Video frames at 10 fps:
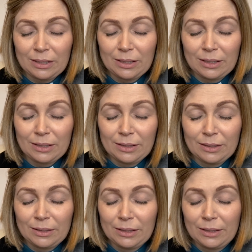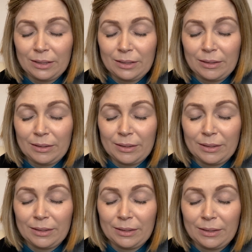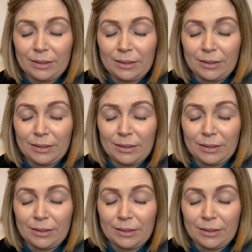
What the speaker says: [no speech]